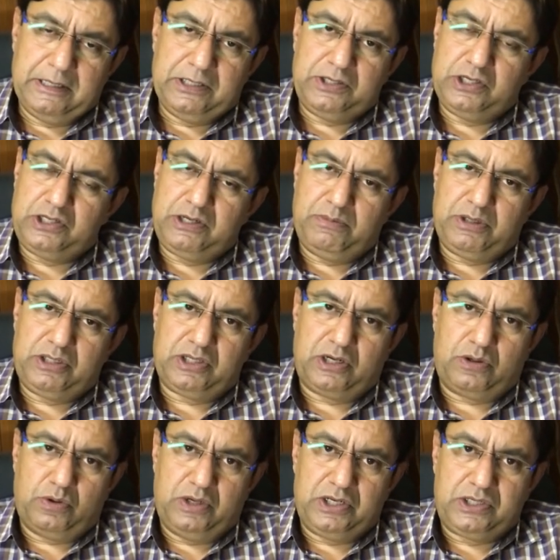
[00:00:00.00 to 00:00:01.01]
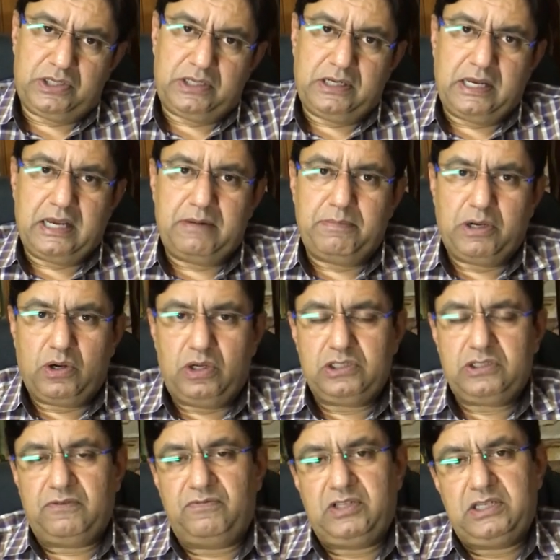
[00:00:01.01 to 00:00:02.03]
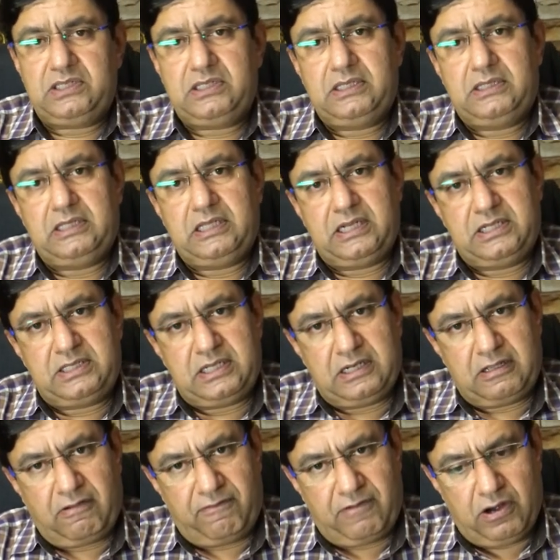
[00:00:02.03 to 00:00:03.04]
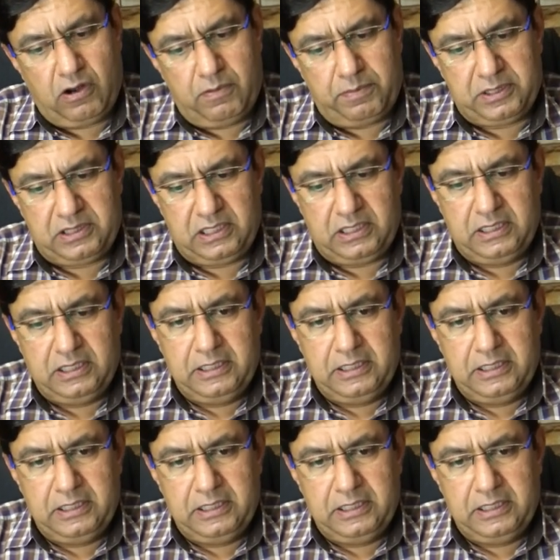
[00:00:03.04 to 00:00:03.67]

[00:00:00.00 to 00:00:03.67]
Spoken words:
systemic circulation, and because of this, there is encephalopathy.